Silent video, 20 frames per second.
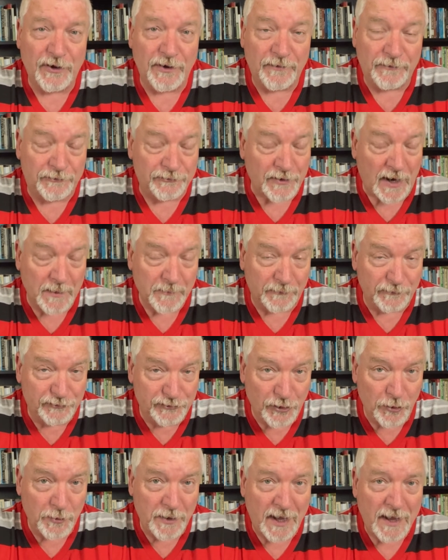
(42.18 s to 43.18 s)
tribe of
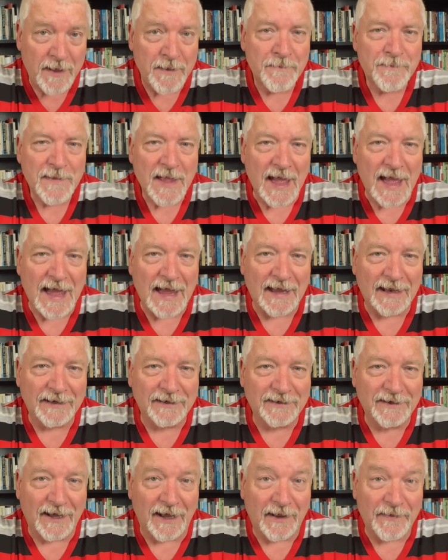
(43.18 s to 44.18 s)
Judah. And
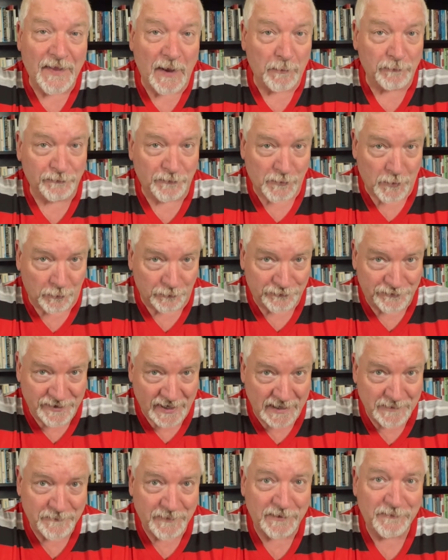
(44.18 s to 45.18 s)
that was, of course,
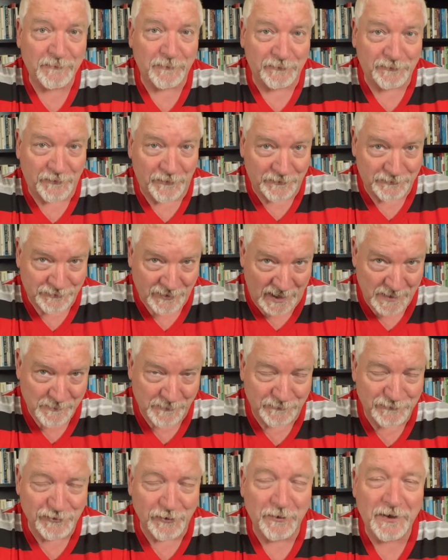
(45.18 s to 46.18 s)
David was the tribe
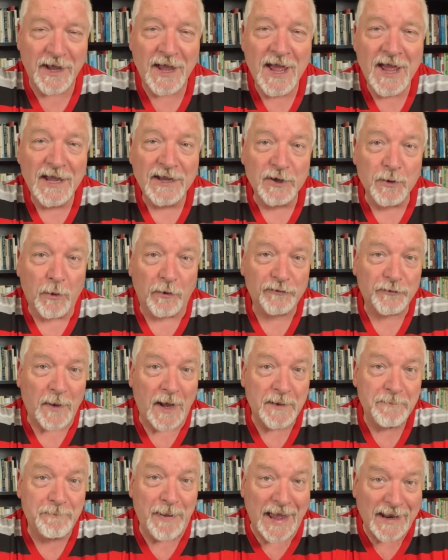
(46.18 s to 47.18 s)
of Judah. You also
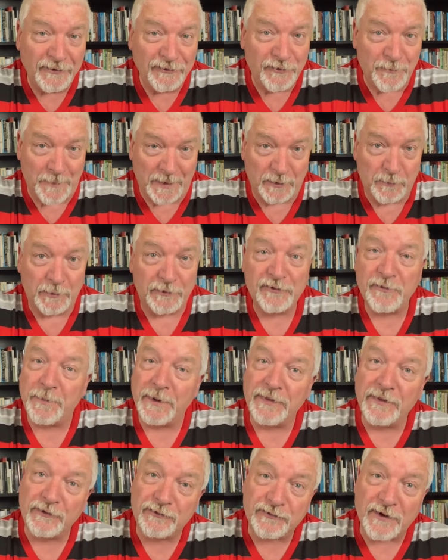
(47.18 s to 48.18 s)
had Benjamin, which had been
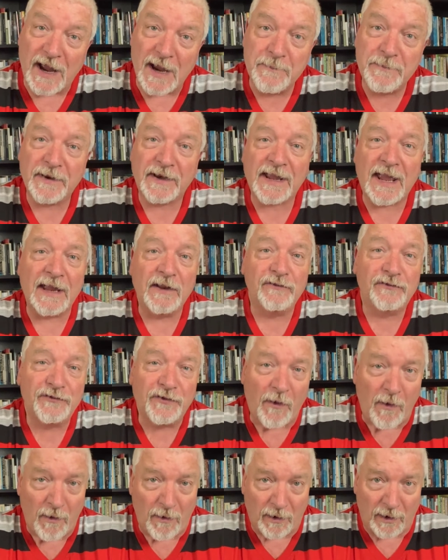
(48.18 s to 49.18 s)
the tribe that King
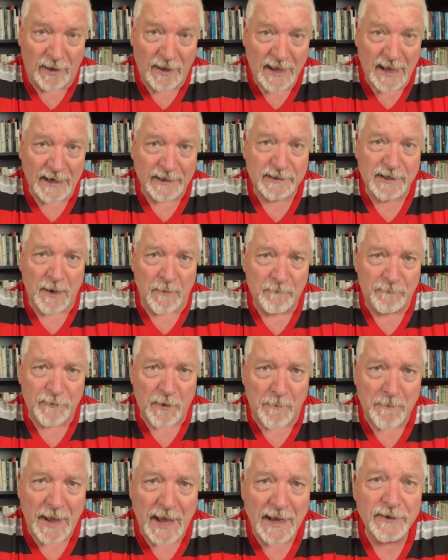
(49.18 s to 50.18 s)
Saul had come
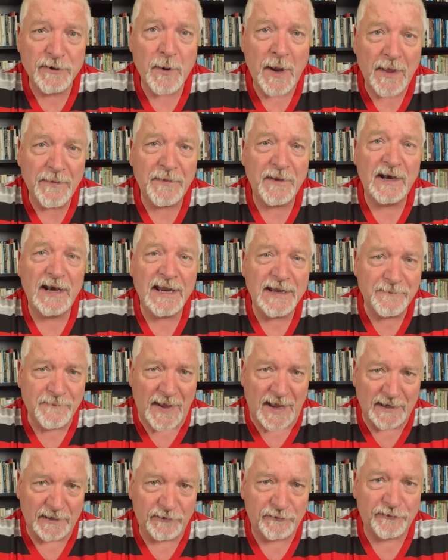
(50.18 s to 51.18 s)
from. And you had the
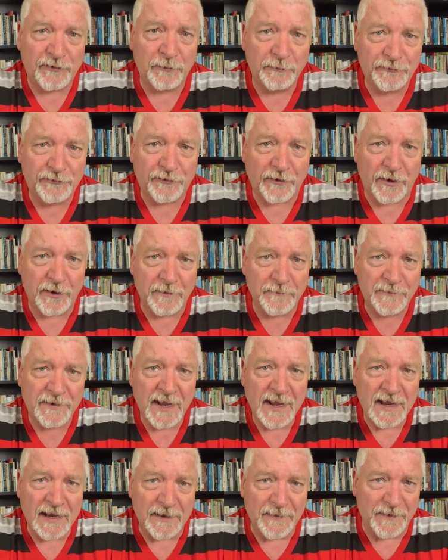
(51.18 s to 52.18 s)
Levites who served
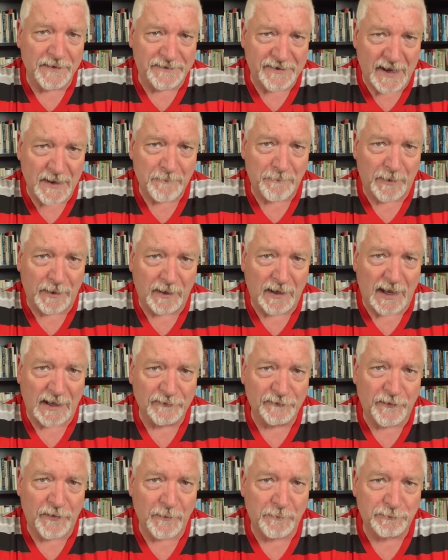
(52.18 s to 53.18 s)
in the temple
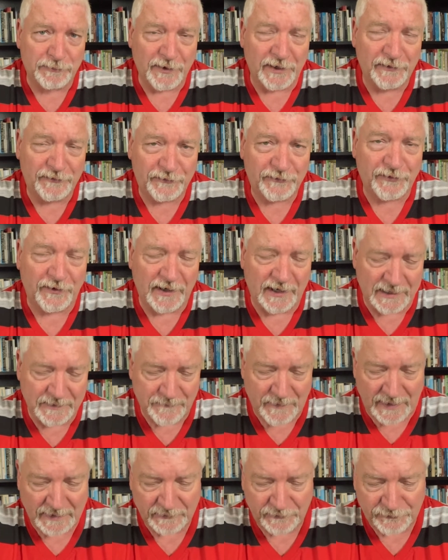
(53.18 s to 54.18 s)
as the priests and
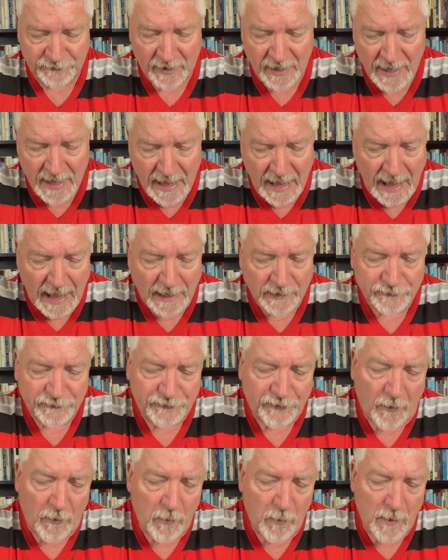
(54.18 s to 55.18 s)
Levites. And
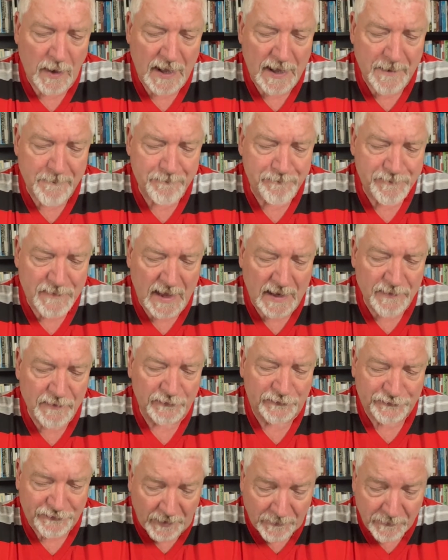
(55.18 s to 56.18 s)
so in the
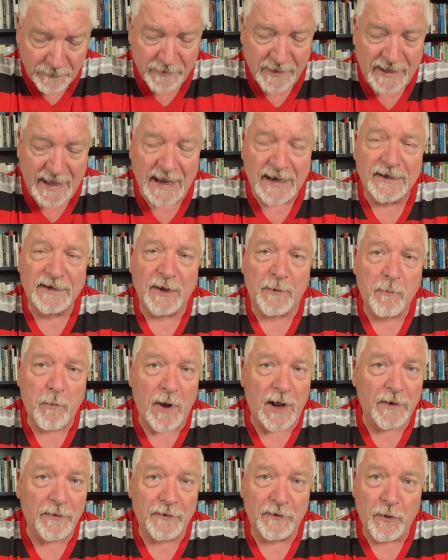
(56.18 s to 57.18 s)
southern kingdom,
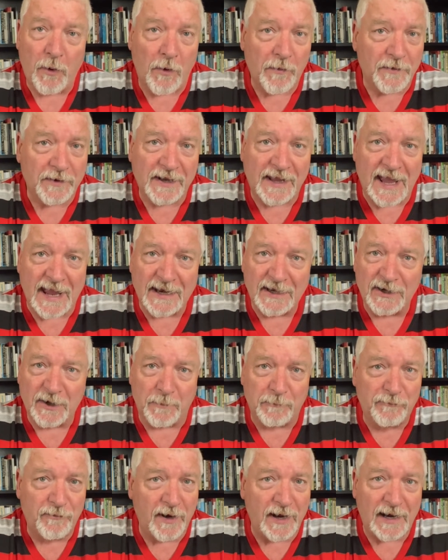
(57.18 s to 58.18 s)
while the northern kingdom
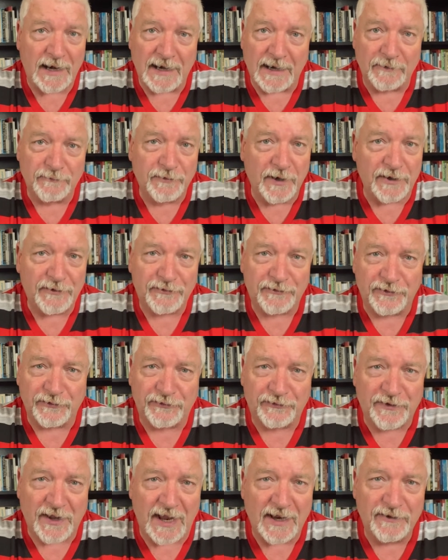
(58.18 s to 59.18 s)
really had reached a
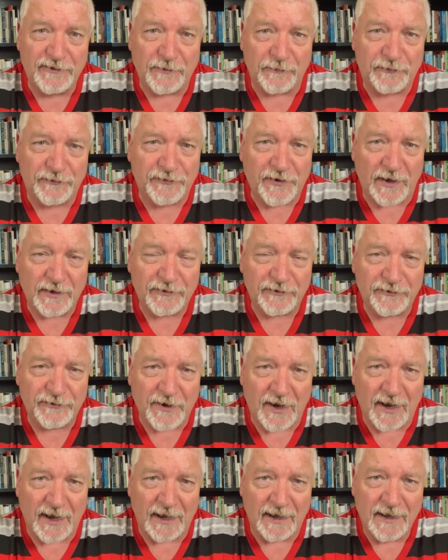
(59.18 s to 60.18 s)
stage of such
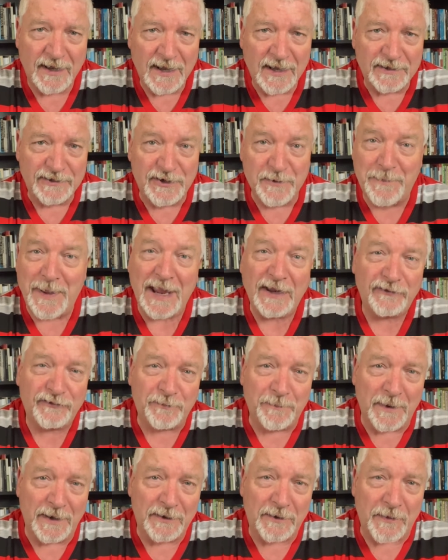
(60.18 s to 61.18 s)

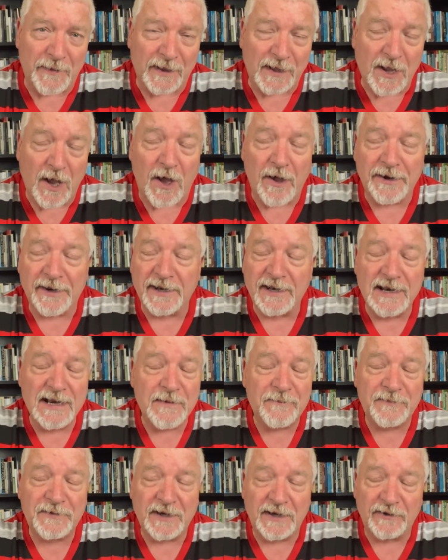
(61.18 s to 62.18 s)
debasement that God had
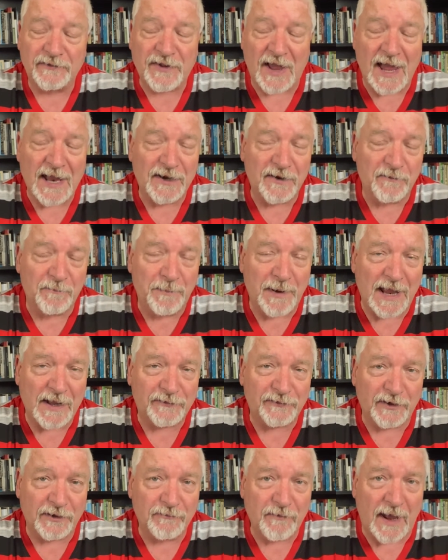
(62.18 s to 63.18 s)
lifted his hand of
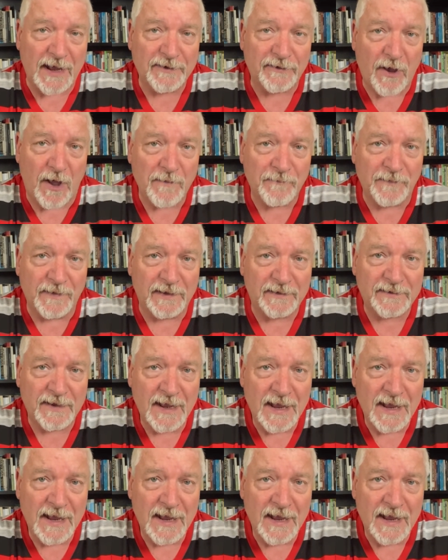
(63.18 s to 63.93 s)
blessing right off it,